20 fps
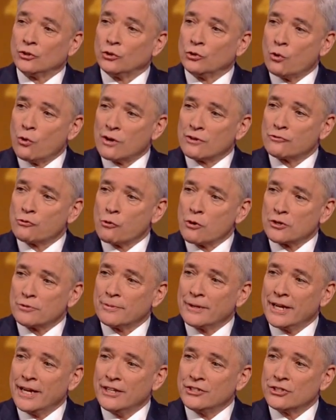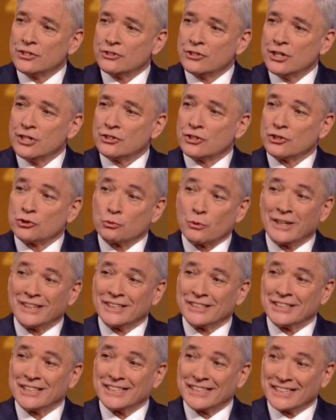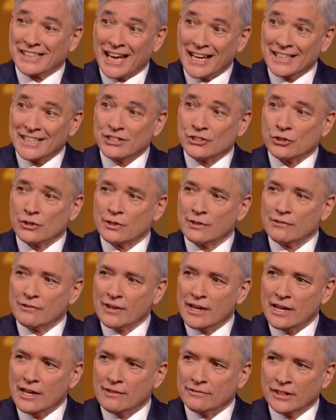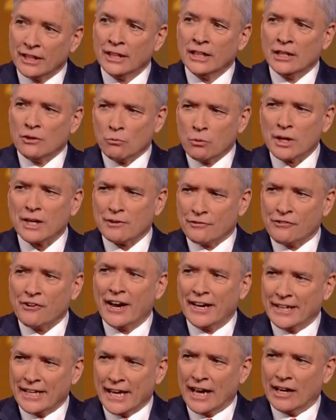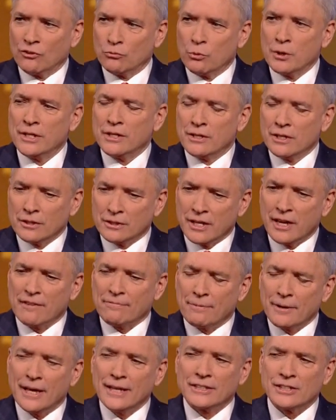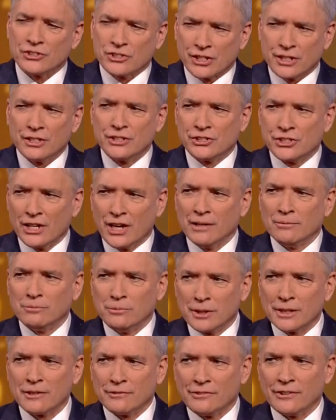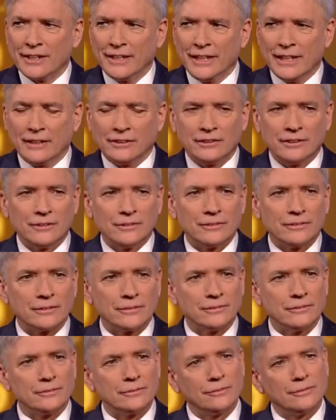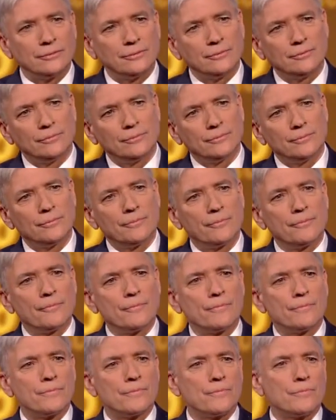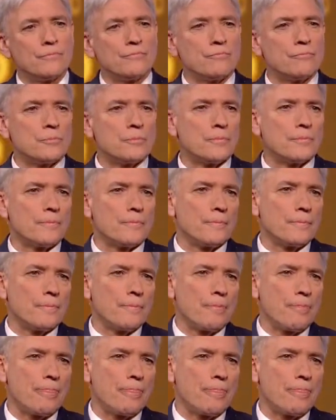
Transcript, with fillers: law enforcement agencies, as well as the Saudis, are involved. We're going to find out. We, just, the FBI does a good job. We're going to find out. What do you think the officers at the base are